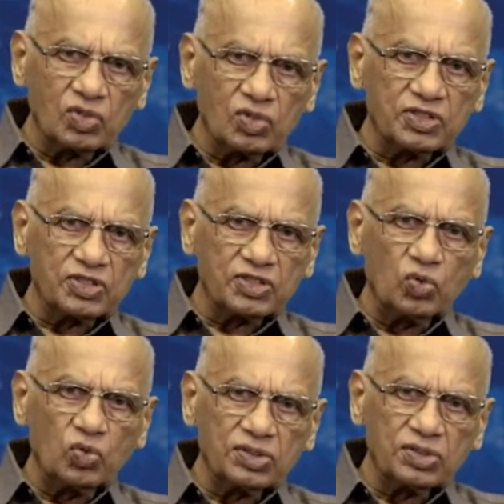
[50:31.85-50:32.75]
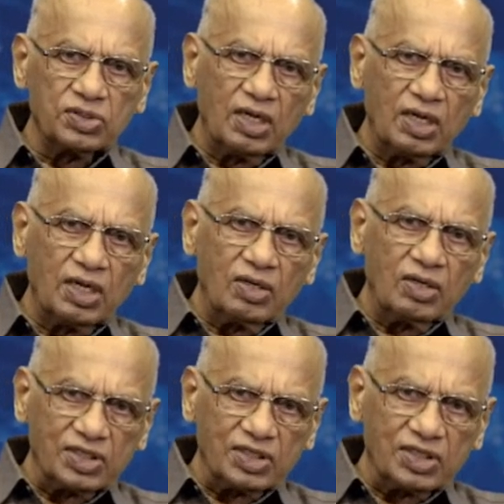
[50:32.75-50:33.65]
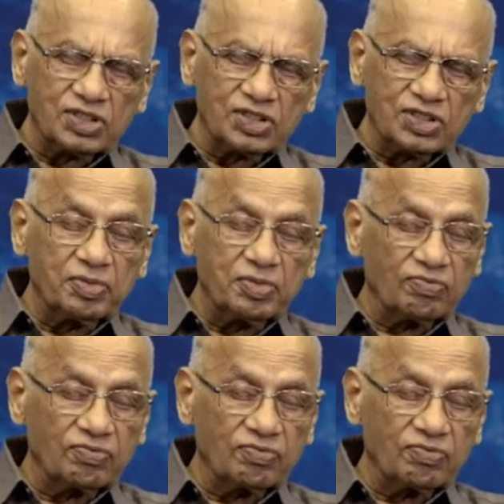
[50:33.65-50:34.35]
who was my student, who assisted me.